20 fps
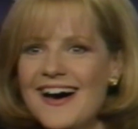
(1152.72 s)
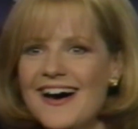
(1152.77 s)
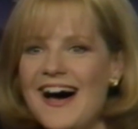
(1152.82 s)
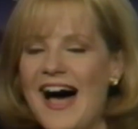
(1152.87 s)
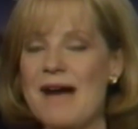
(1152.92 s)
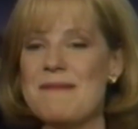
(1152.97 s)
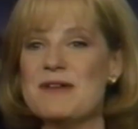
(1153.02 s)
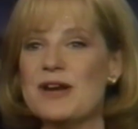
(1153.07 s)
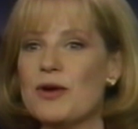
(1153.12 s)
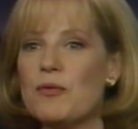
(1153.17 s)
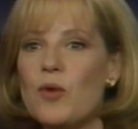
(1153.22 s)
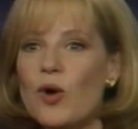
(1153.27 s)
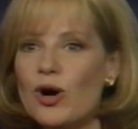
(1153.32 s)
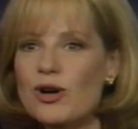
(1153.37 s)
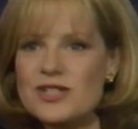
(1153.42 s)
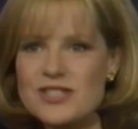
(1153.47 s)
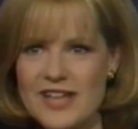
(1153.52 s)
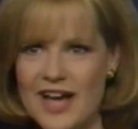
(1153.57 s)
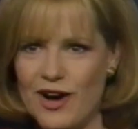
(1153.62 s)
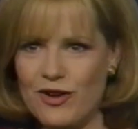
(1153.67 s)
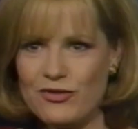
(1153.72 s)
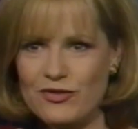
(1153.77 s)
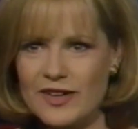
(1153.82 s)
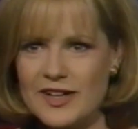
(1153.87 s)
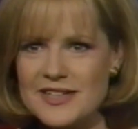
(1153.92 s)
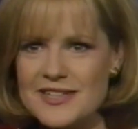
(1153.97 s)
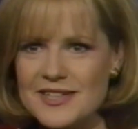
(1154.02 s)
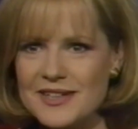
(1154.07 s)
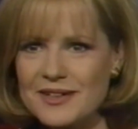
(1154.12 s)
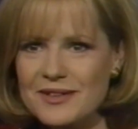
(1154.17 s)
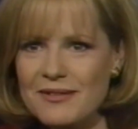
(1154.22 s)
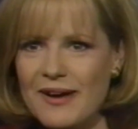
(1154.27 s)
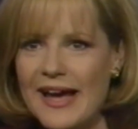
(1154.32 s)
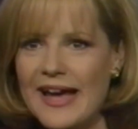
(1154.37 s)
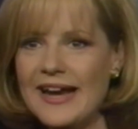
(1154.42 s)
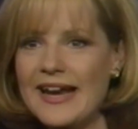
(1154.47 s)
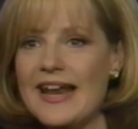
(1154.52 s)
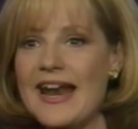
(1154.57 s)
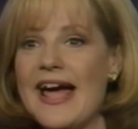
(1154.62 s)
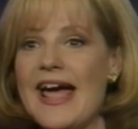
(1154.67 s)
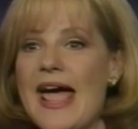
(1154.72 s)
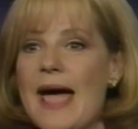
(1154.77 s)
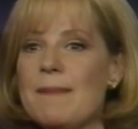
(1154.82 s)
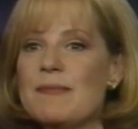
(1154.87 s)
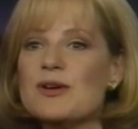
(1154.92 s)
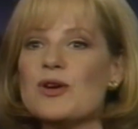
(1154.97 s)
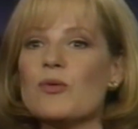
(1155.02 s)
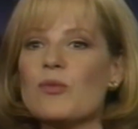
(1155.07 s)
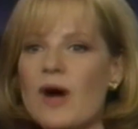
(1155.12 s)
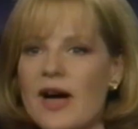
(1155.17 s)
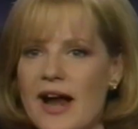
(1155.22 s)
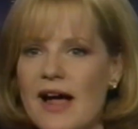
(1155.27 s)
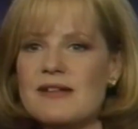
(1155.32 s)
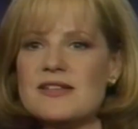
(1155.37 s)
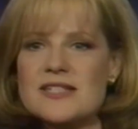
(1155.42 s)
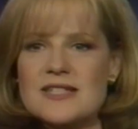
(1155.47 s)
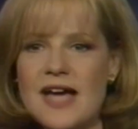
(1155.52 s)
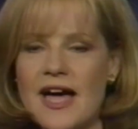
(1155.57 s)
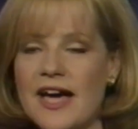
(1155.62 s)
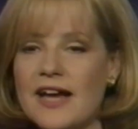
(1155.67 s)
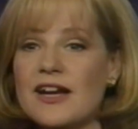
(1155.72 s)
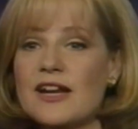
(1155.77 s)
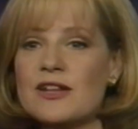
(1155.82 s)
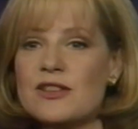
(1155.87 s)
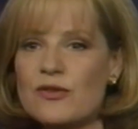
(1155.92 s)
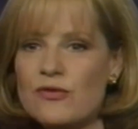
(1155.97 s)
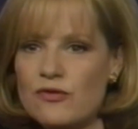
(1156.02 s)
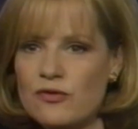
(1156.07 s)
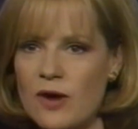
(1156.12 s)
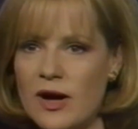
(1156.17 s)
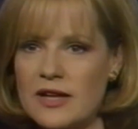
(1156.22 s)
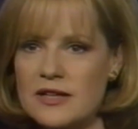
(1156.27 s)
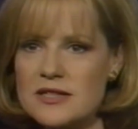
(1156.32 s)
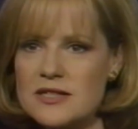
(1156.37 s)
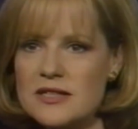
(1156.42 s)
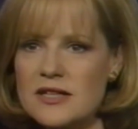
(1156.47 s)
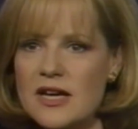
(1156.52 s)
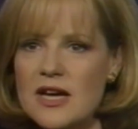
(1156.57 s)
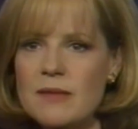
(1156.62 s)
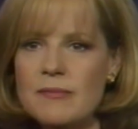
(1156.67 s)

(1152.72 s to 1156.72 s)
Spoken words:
I'm in a worse outfit, right, and I happen to run outside in the front,